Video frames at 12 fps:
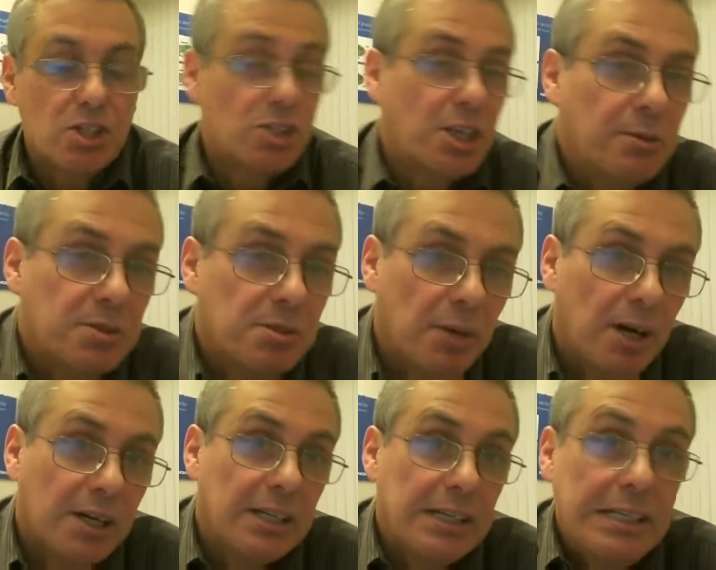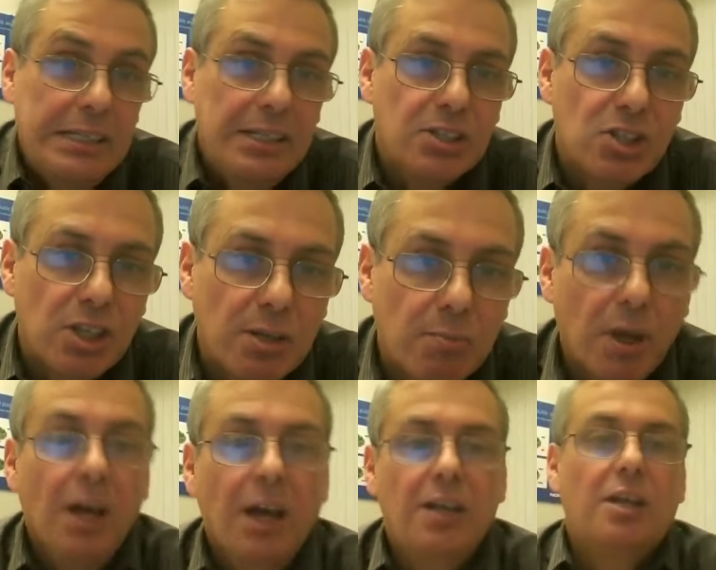time to market leadership,
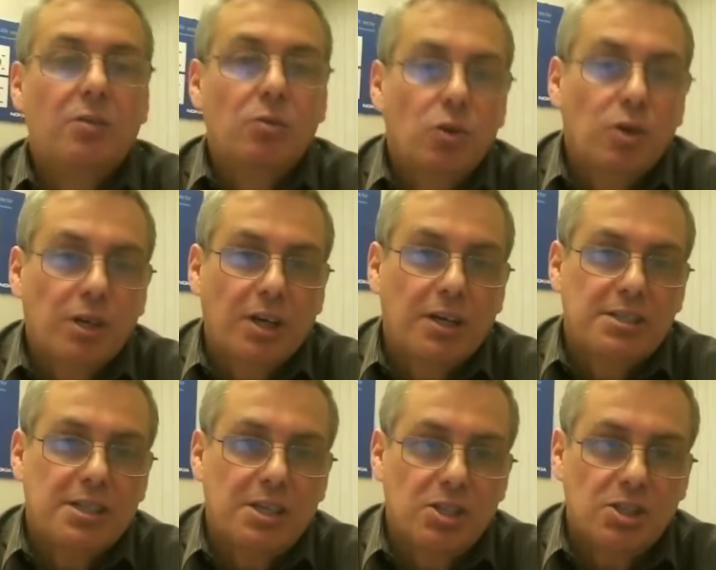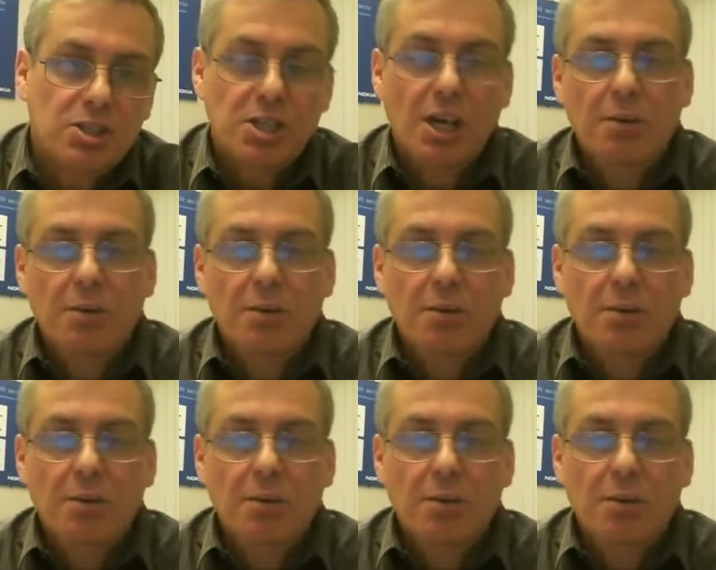in other organizations,